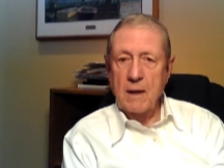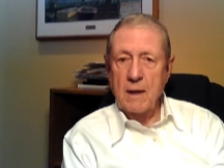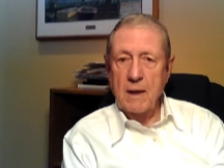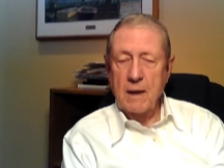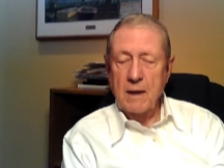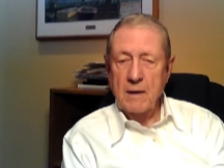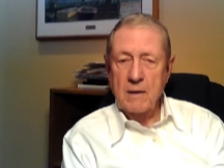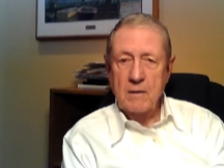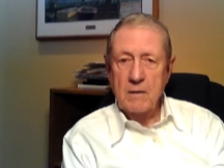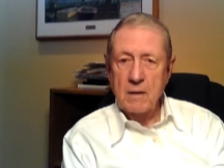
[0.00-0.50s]

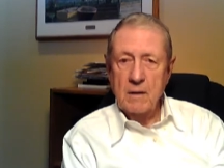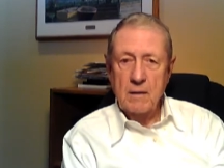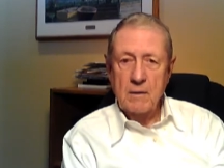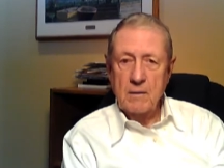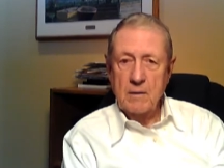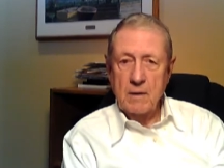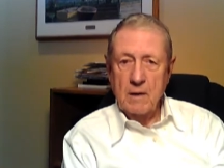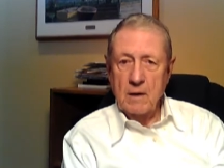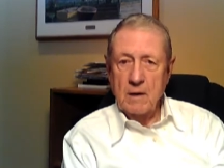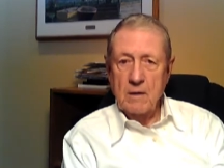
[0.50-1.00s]
and
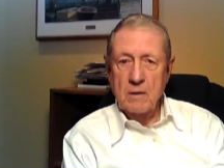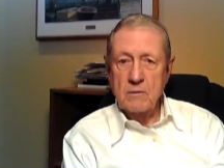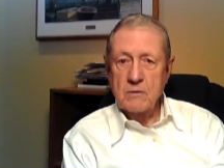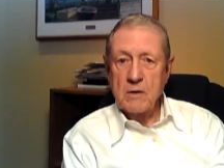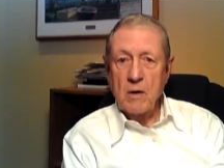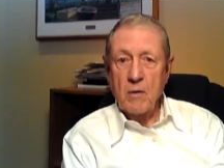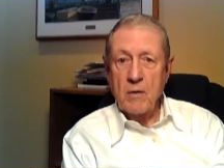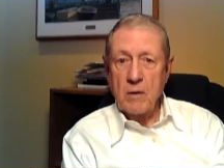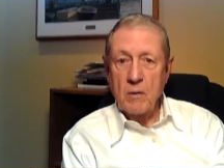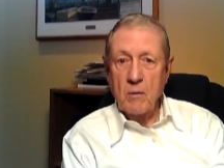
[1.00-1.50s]

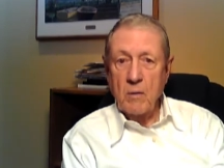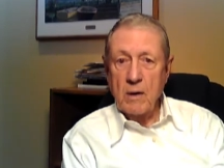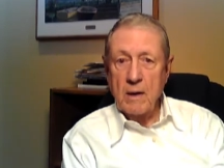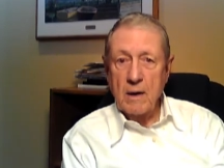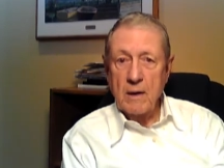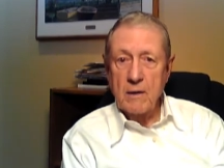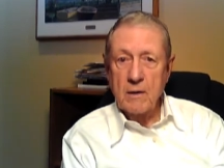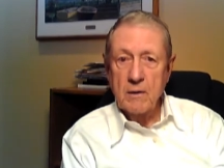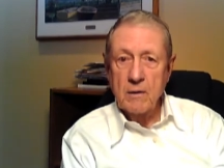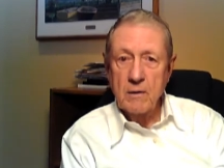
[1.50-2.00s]
shout at one
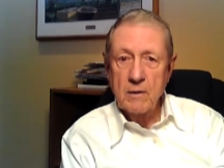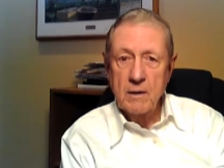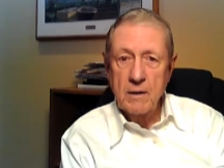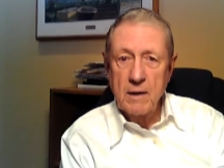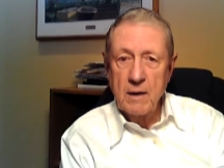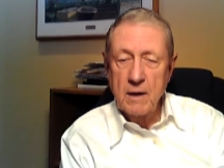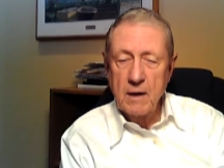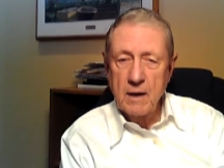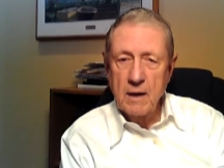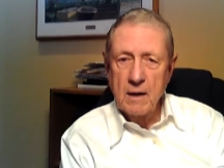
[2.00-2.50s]
another
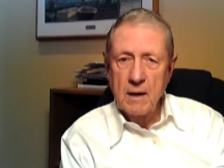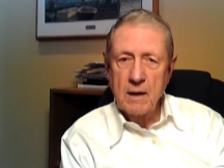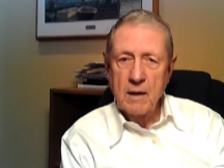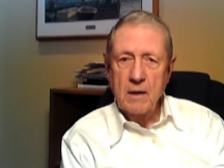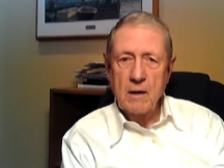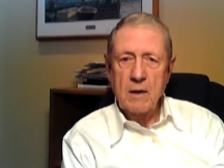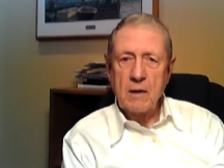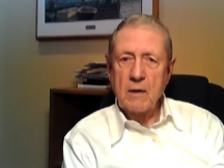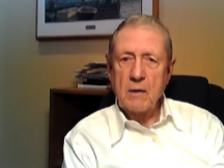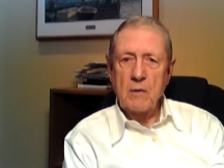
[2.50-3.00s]

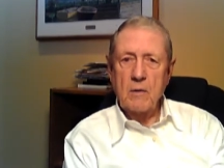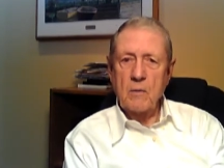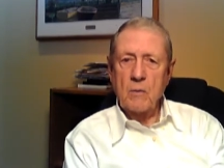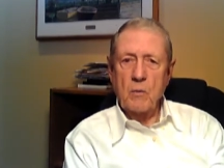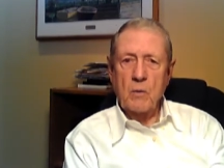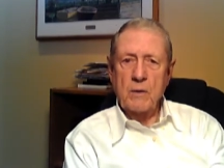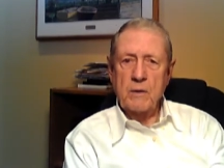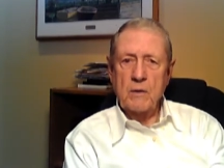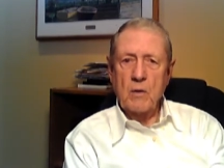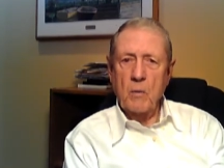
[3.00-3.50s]

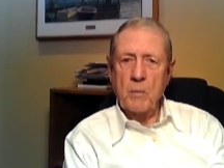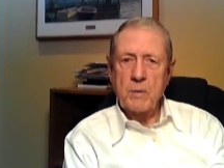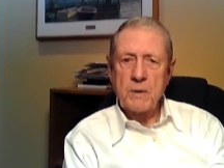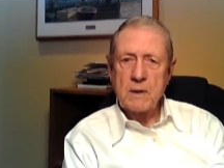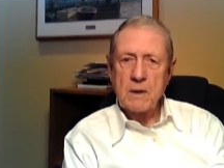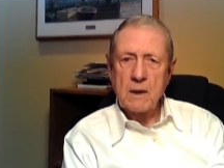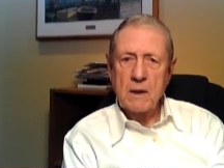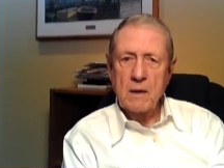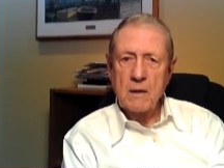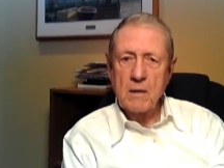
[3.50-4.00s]
with no
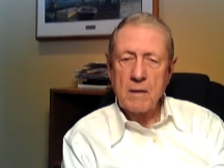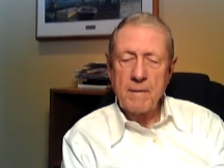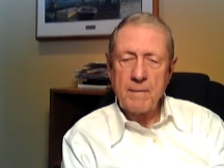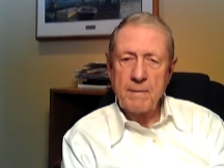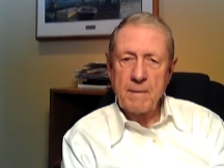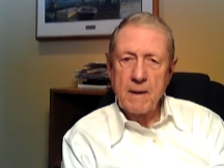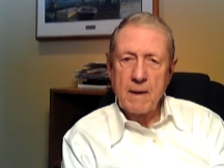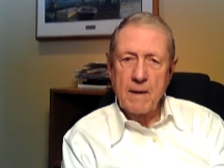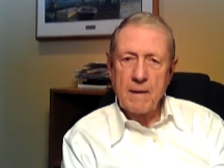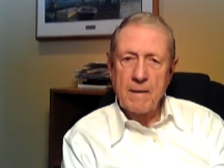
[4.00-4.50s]
particular
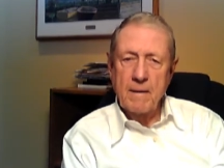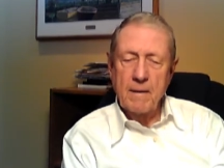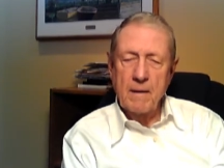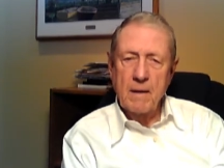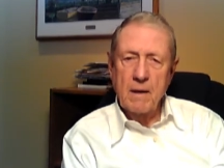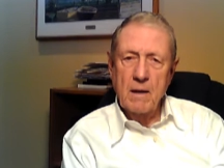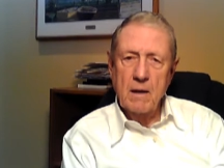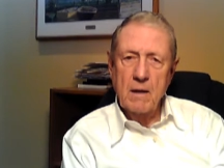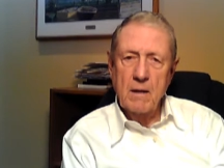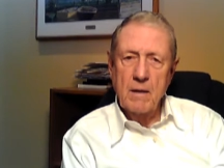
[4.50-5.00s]

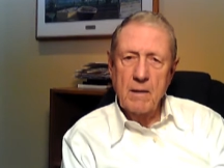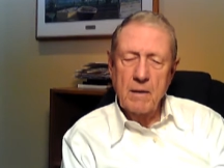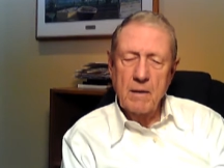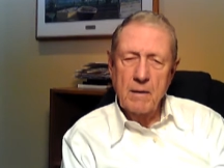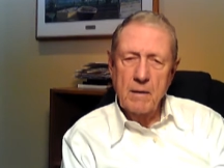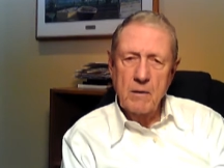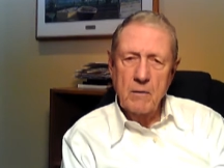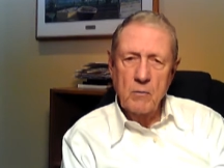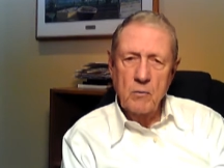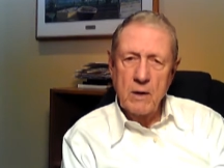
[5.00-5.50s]

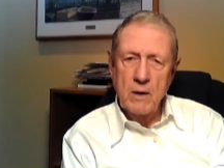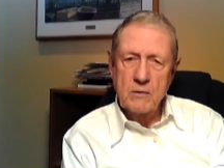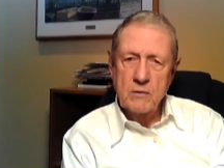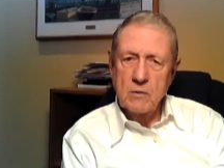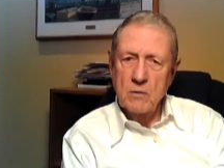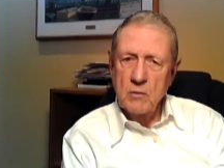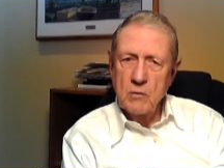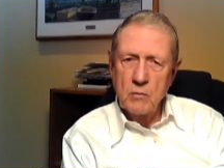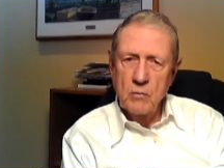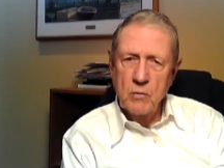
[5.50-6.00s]

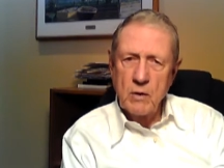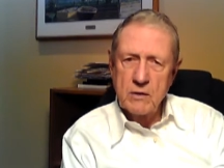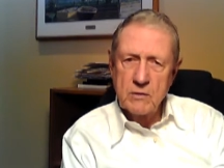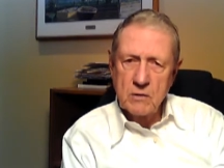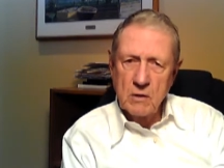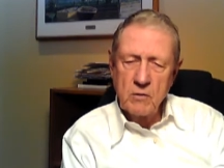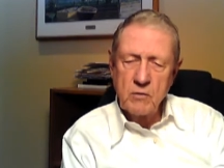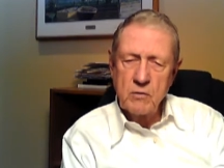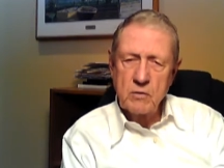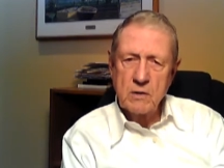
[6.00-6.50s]

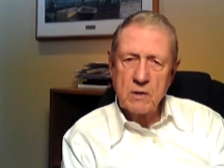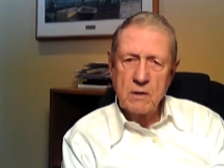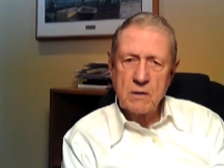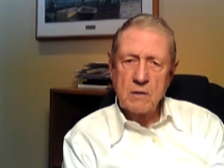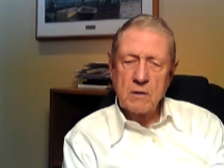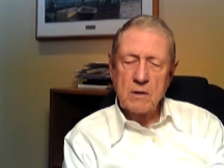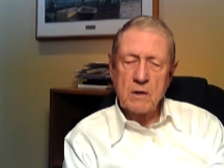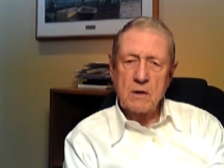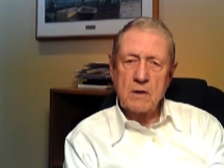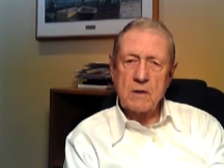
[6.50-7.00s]
resolution
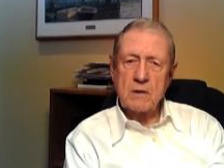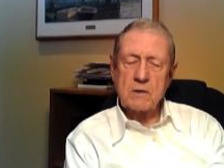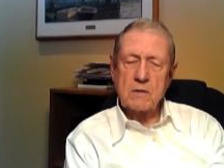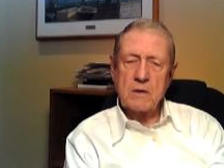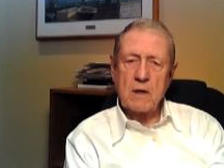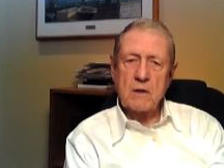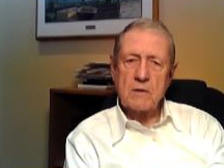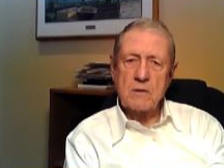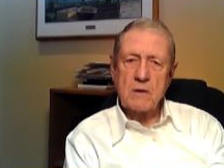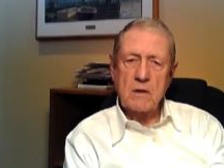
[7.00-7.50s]
to their
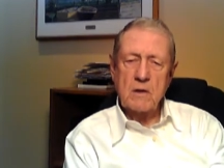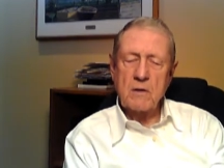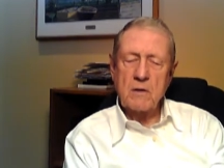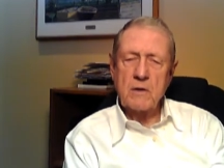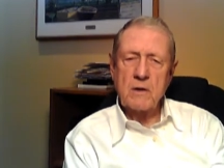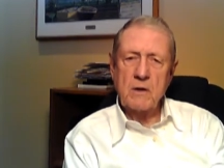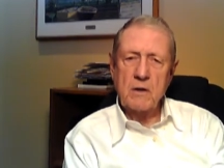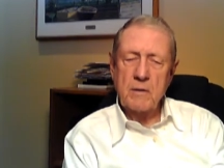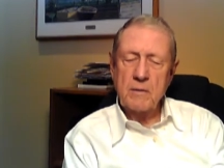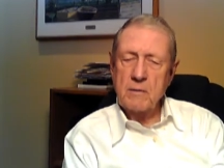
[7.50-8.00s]
discussion or
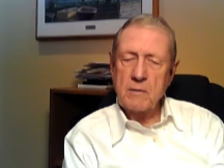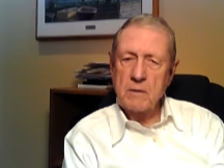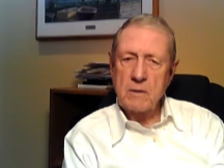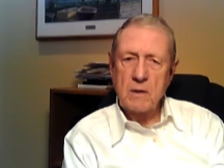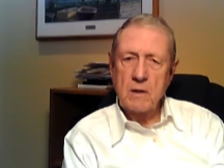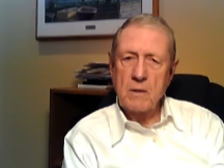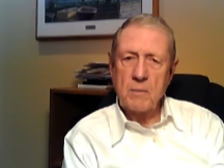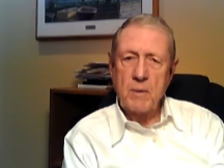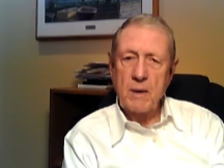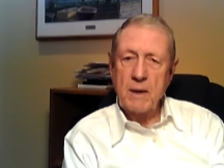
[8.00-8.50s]

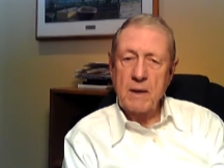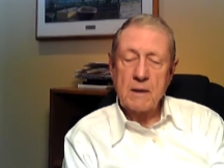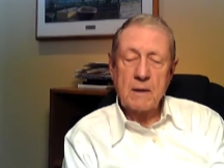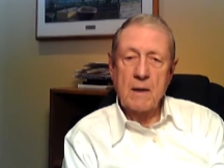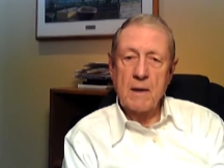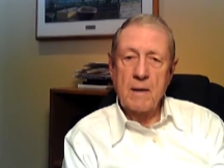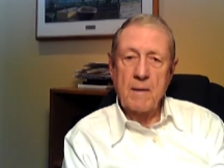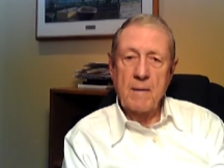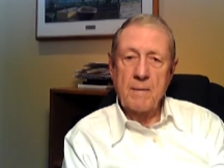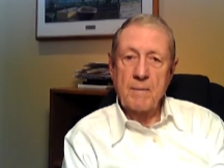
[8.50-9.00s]
their debate
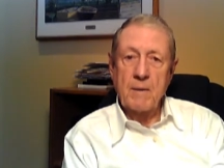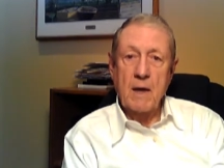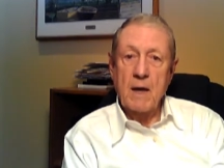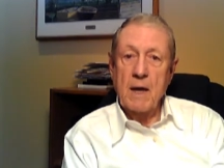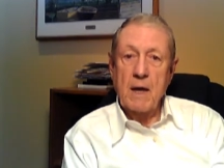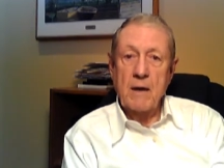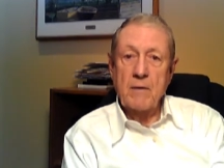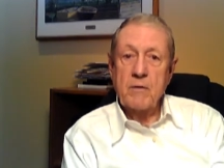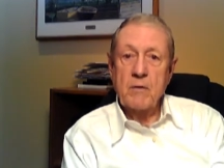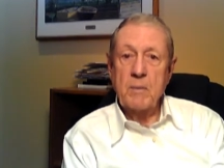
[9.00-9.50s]

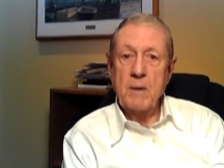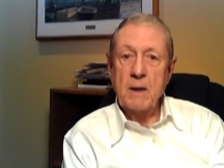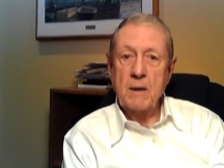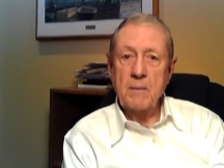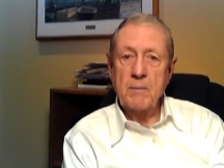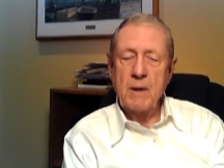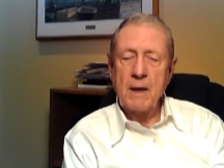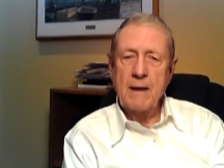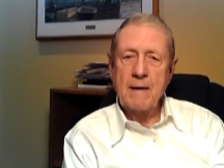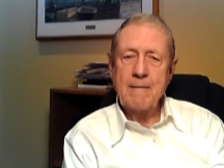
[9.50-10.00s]
ever
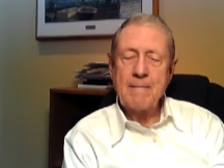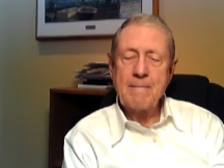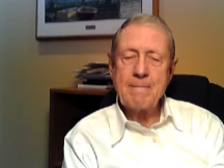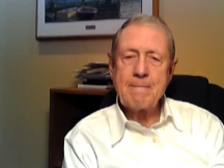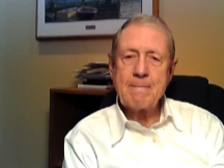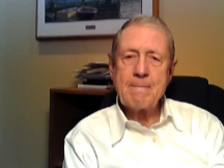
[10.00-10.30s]
being made.